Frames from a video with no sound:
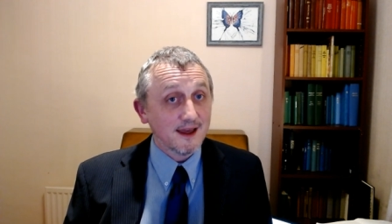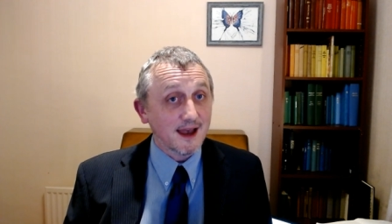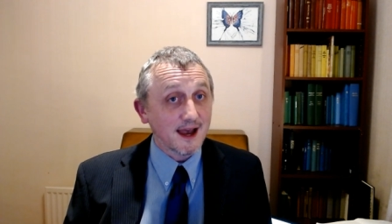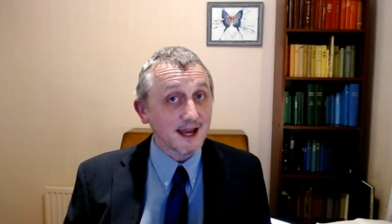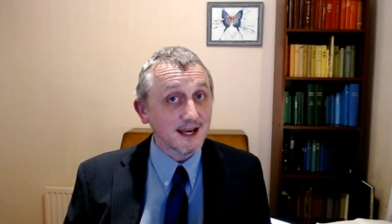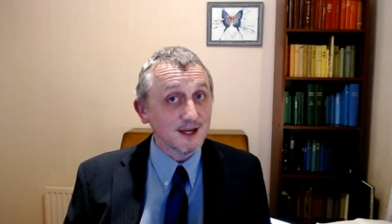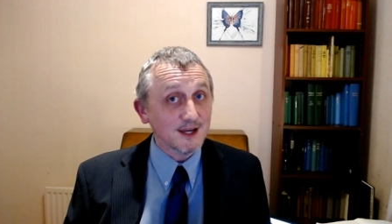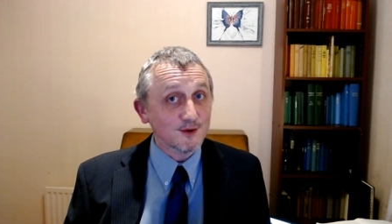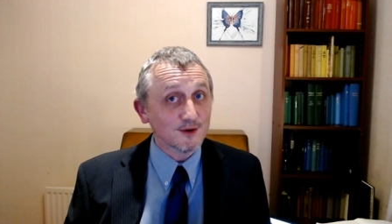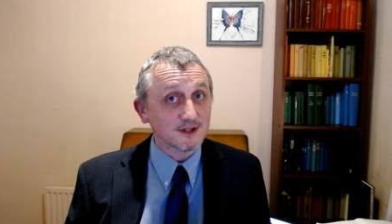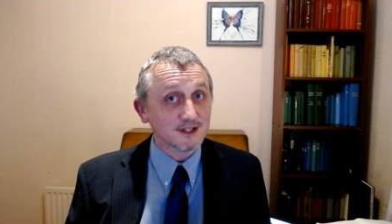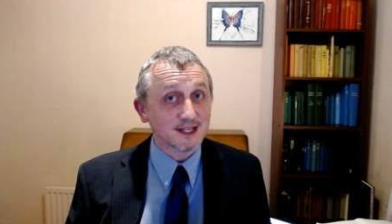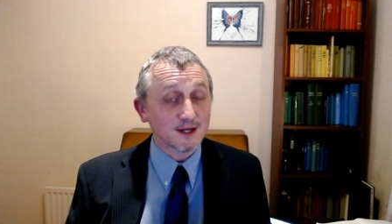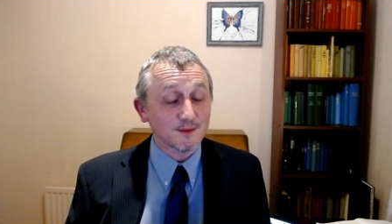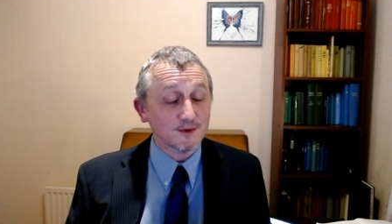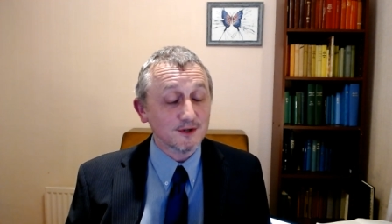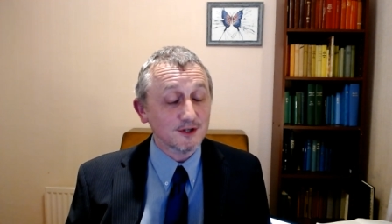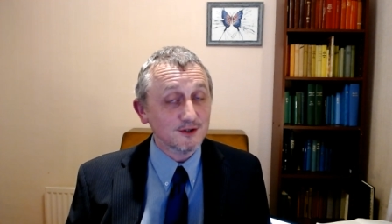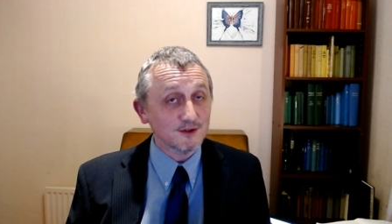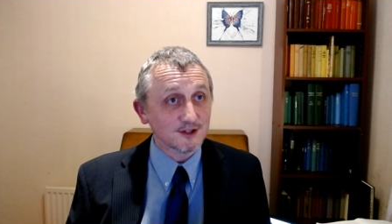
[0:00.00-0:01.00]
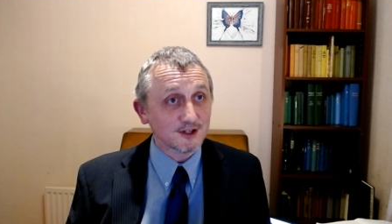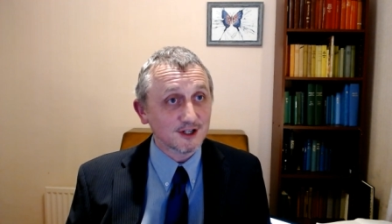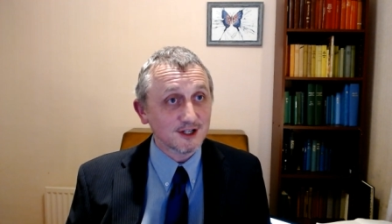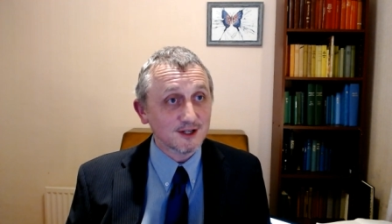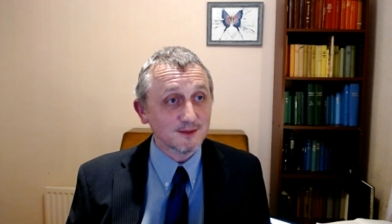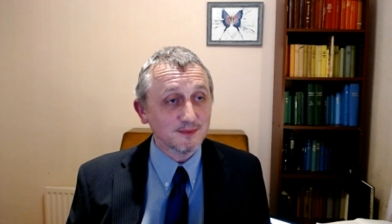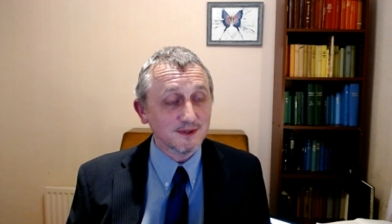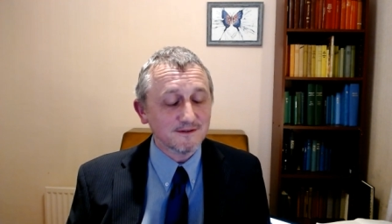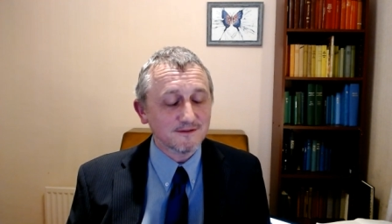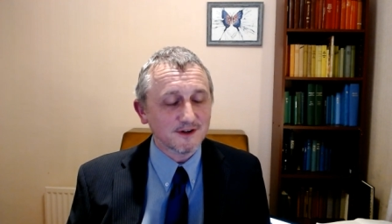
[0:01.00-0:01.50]
and you want someone who's going to
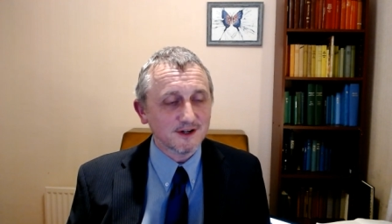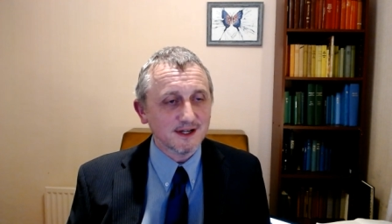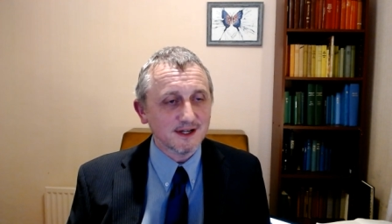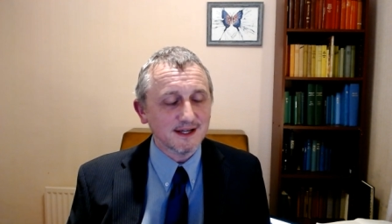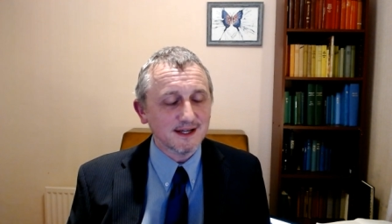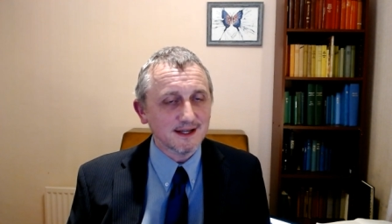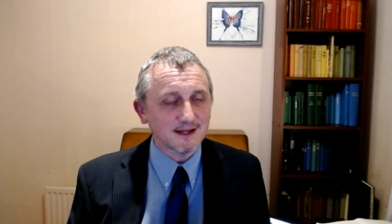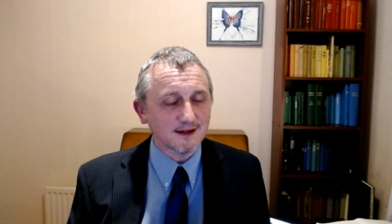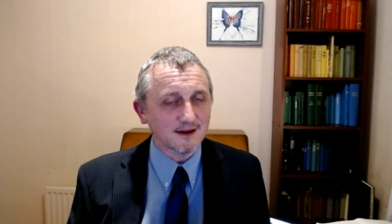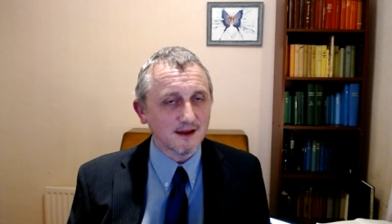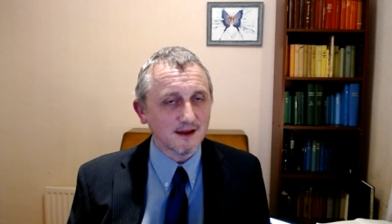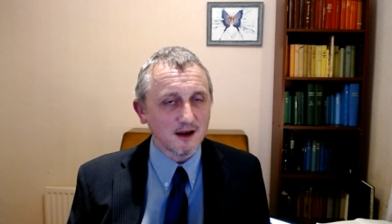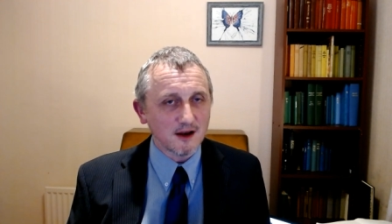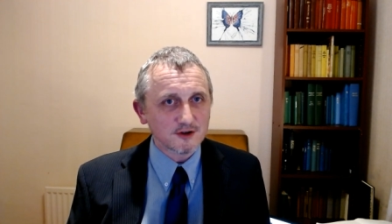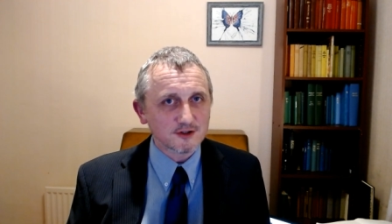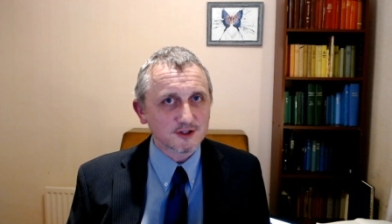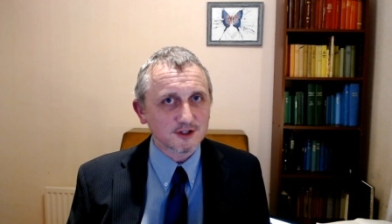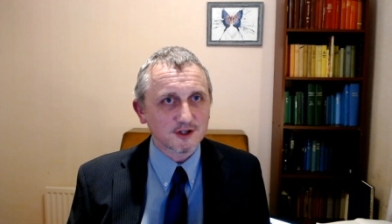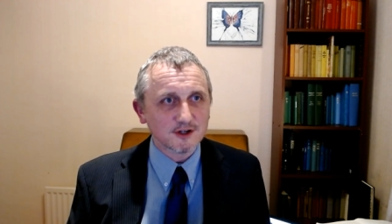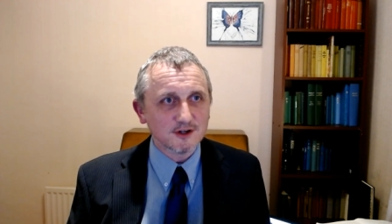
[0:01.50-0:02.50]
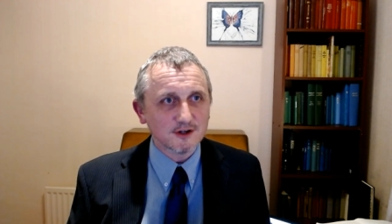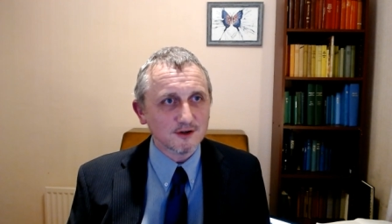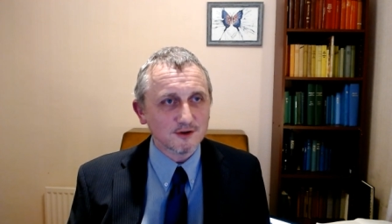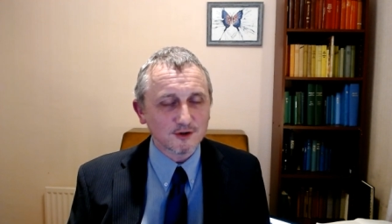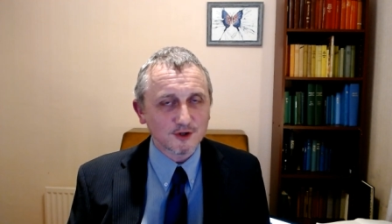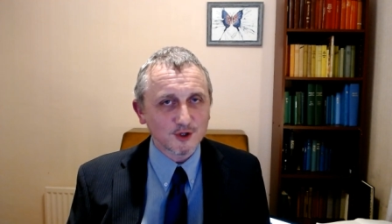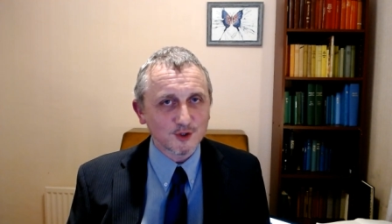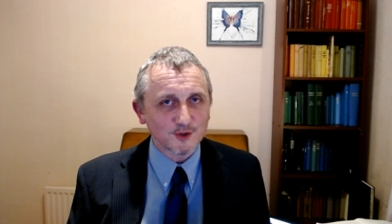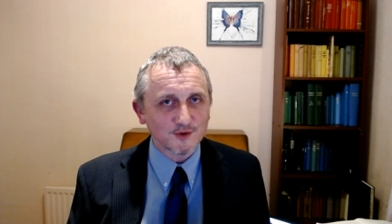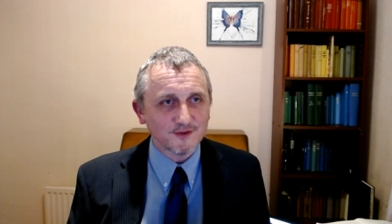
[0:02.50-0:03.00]
be very logical or
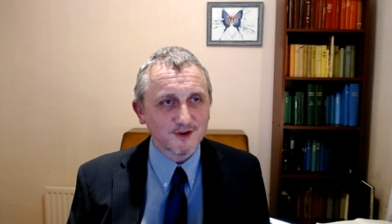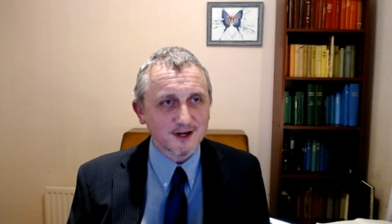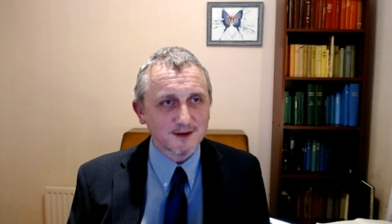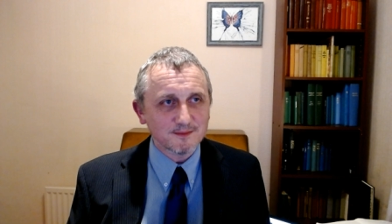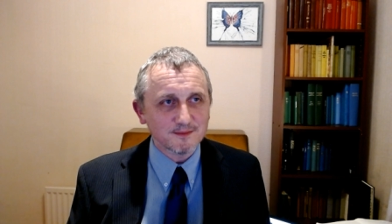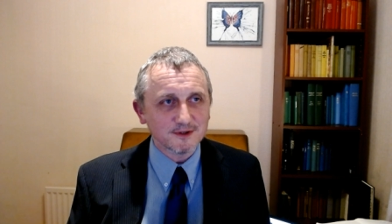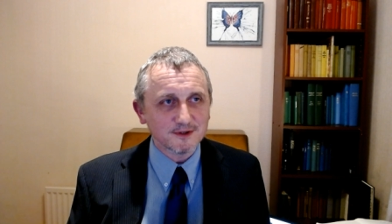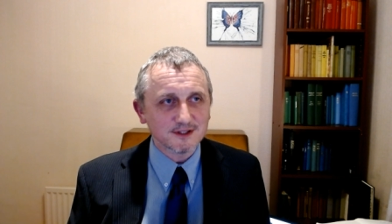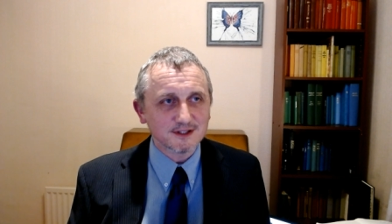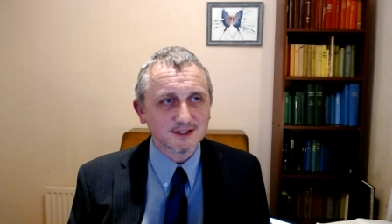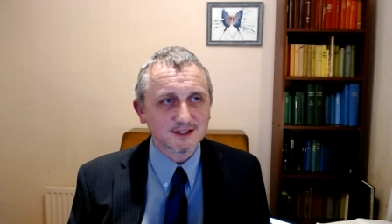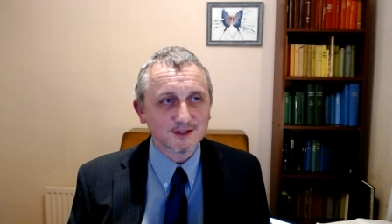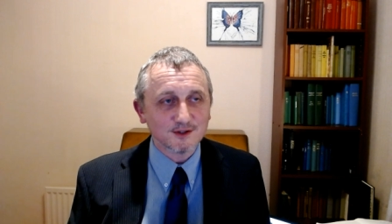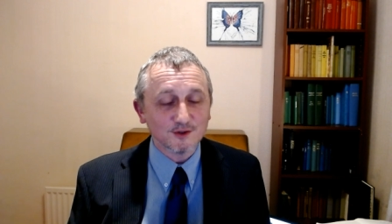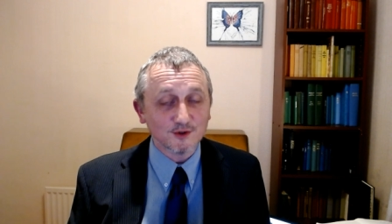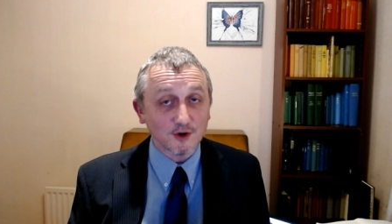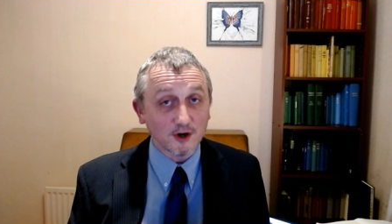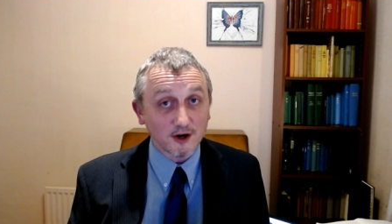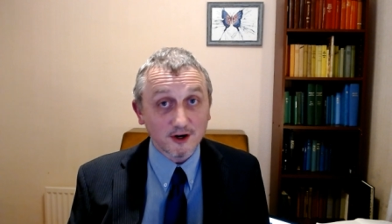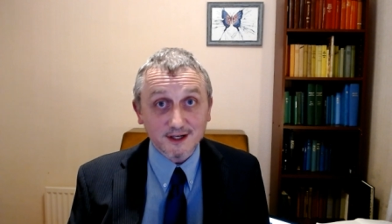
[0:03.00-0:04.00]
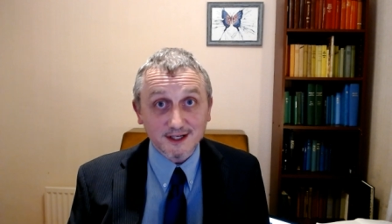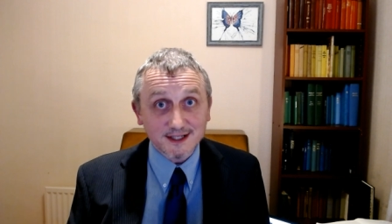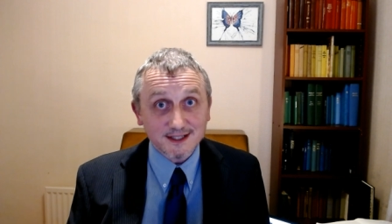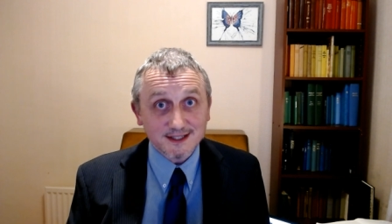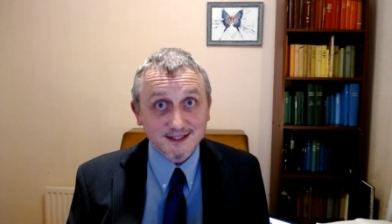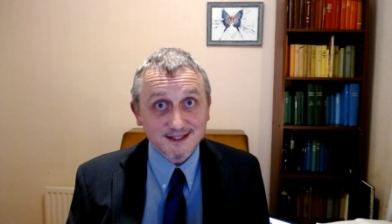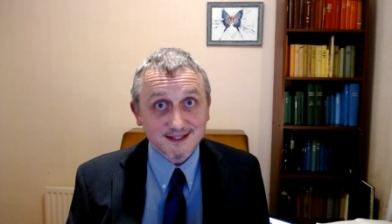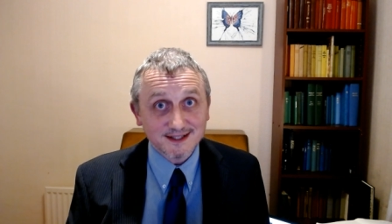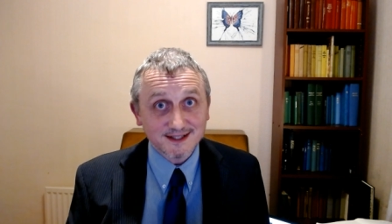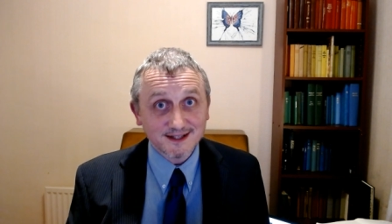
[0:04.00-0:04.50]
good with numbers or
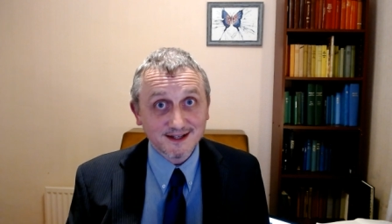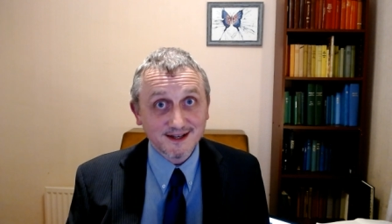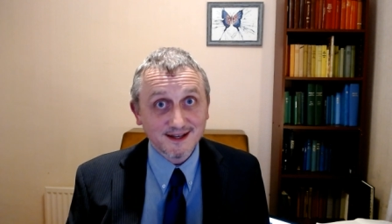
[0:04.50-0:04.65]
honest,